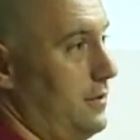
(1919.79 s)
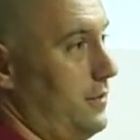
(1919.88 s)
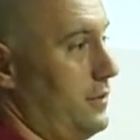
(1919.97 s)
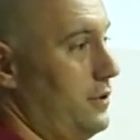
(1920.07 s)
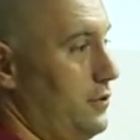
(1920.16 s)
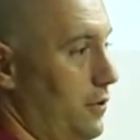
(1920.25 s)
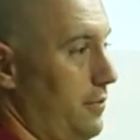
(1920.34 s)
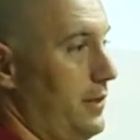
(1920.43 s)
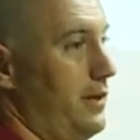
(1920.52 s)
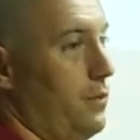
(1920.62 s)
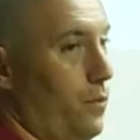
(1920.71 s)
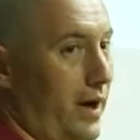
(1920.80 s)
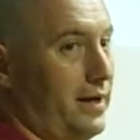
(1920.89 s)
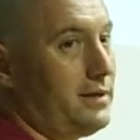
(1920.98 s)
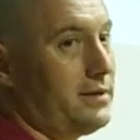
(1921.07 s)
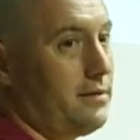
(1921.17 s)
which is normally the
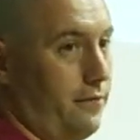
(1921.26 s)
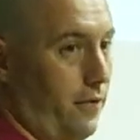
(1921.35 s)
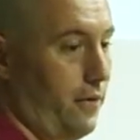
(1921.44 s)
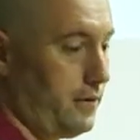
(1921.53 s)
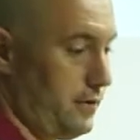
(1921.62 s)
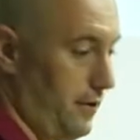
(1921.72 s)
wettest forest